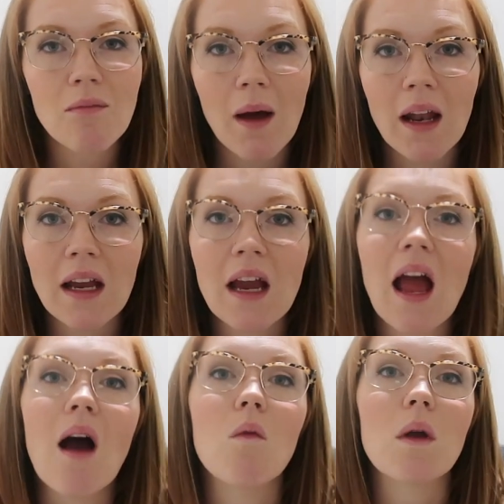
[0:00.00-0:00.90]
money,
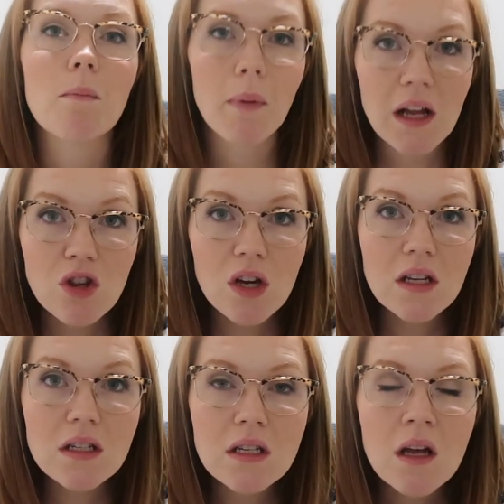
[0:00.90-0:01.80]
how we
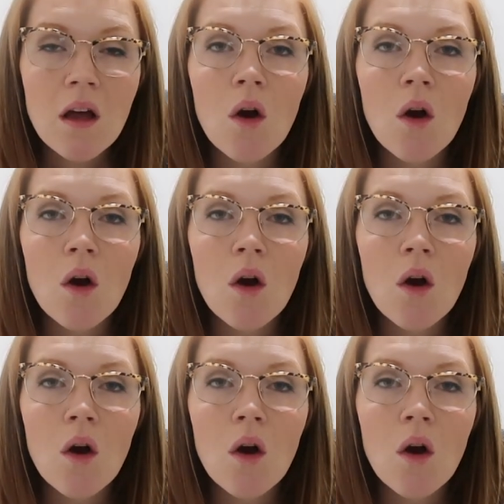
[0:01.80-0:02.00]
budget,